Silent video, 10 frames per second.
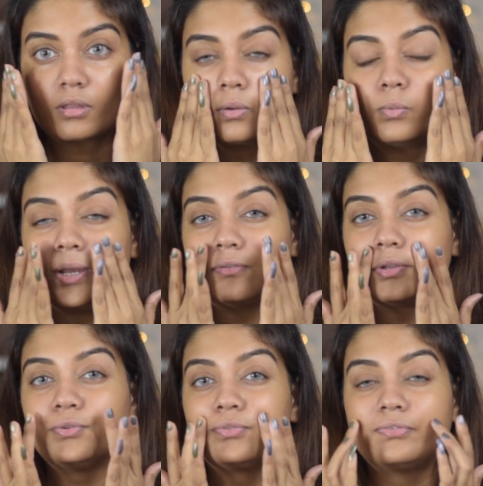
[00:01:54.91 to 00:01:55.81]
wherever
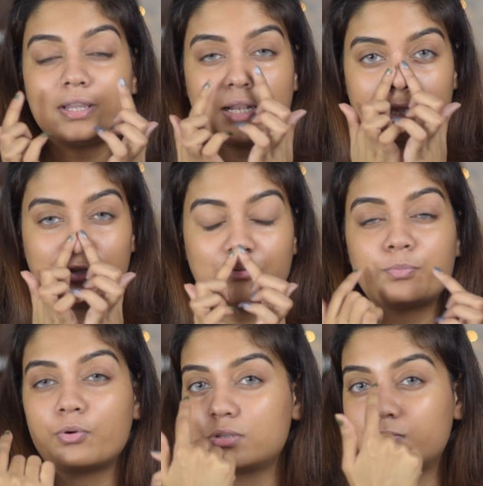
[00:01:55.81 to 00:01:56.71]
you feel like your
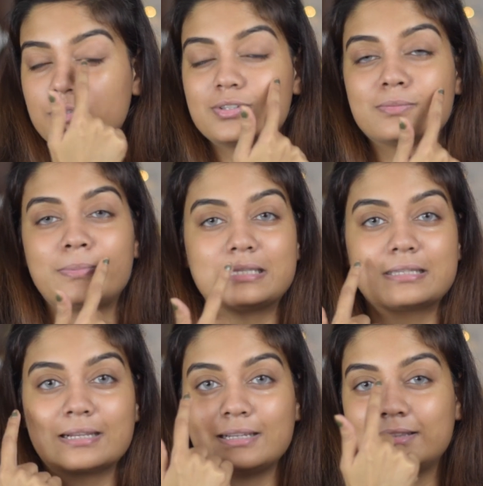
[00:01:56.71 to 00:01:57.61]
pores, which is
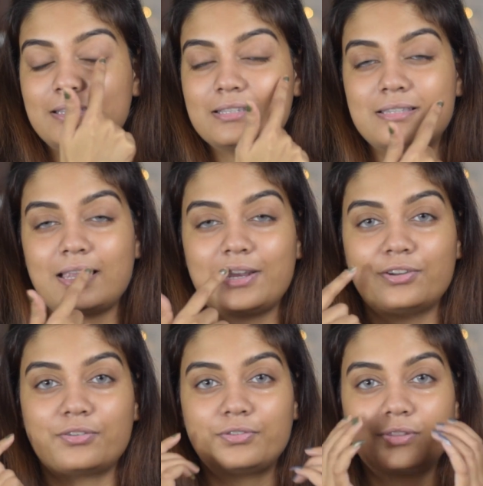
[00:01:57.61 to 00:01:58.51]
basically this
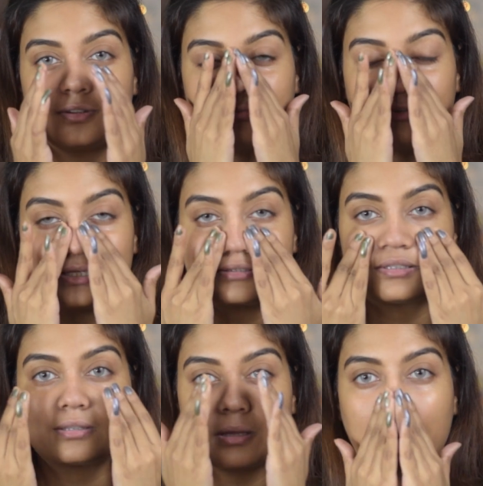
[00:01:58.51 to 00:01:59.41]
area of the face.